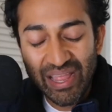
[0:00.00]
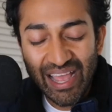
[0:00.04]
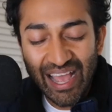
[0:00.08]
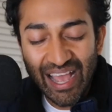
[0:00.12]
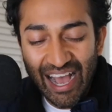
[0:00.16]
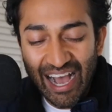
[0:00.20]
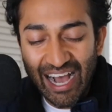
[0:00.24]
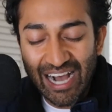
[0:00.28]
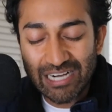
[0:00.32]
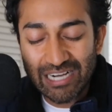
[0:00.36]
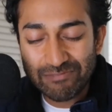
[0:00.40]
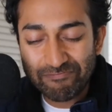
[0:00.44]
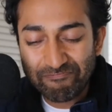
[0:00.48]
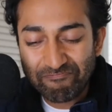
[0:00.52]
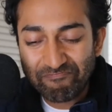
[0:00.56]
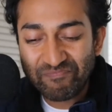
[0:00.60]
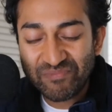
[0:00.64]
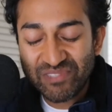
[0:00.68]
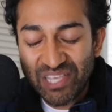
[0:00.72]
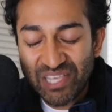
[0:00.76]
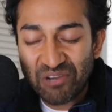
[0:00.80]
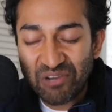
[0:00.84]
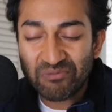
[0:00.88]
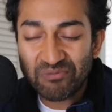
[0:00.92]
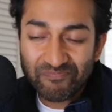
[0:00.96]
Um,
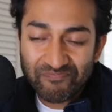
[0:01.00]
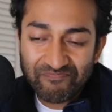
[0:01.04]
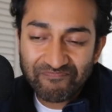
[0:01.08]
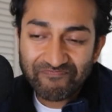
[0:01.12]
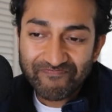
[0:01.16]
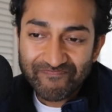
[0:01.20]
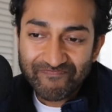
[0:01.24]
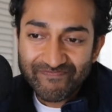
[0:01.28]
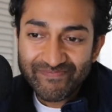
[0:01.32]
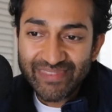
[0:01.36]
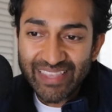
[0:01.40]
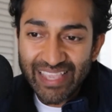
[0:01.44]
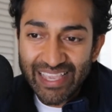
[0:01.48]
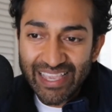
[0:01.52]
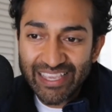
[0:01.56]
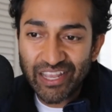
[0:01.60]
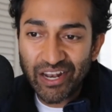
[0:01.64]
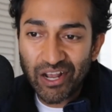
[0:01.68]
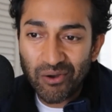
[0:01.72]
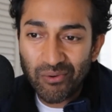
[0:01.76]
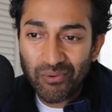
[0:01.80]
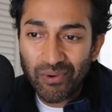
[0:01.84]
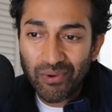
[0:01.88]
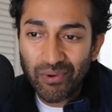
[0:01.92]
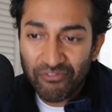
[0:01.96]
so, you
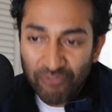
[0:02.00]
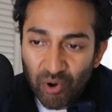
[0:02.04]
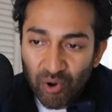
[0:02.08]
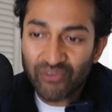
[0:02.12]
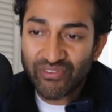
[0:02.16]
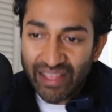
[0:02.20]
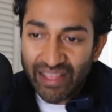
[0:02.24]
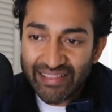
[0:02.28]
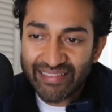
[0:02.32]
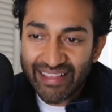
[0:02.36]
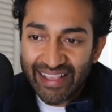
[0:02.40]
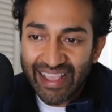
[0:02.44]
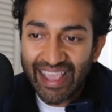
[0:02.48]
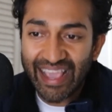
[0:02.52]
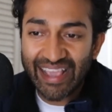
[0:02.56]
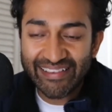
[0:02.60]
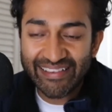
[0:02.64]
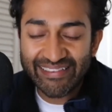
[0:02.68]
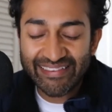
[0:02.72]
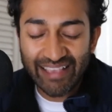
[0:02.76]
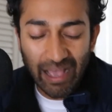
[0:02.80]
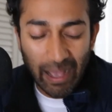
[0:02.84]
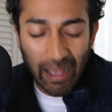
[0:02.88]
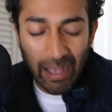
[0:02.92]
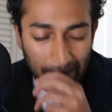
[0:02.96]
know, of course, that's the case.
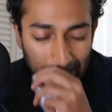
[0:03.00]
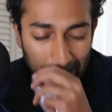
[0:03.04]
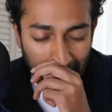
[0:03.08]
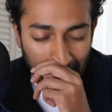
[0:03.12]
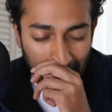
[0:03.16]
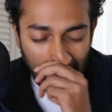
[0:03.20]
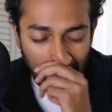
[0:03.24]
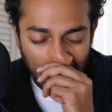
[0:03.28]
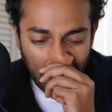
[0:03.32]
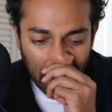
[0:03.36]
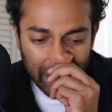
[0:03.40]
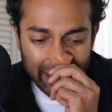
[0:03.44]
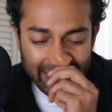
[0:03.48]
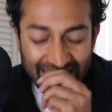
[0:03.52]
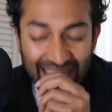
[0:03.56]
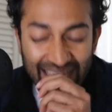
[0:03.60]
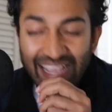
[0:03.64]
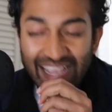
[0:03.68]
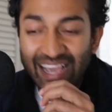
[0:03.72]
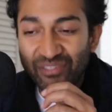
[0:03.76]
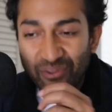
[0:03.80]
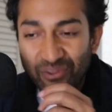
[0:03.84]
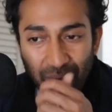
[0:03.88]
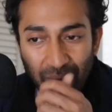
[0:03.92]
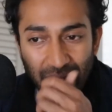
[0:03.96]
Um, saying
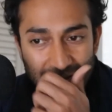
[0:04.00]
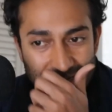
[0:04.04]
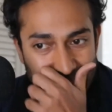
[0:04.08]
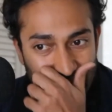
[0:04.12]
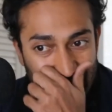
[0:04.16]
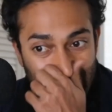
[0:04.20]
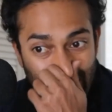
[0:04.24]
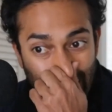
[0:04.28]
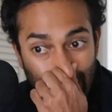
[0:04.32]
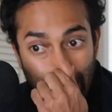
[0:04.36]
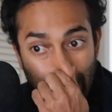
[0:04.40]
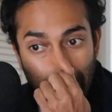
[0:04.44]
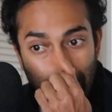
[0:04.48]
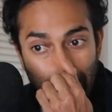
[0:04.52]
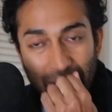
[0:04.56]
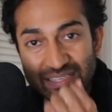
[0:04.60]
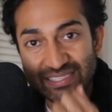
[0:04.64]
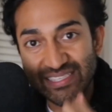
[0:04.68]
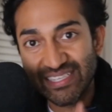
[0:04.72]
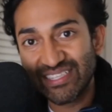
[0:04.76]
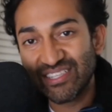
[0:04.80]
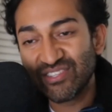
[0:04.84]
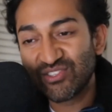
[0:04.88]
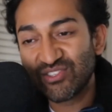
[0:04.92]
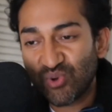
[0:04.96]
otherwise, I think, was a
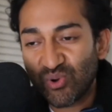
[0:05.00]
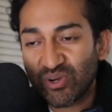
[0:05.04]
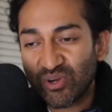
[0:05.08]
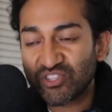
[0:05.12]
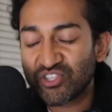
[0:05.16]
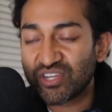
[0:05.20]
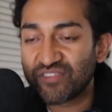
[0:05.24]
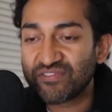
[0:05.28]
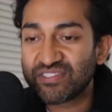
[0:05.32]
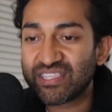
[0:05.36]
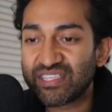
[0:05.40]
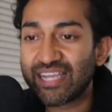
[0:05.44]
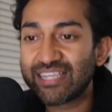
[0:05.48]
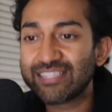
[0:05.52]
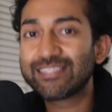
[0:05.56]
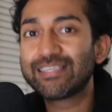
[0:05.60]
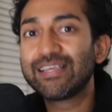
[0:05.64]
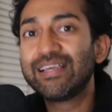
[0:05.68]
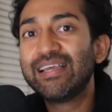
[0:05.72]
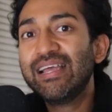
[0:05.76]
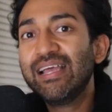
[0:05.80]
distortion of science.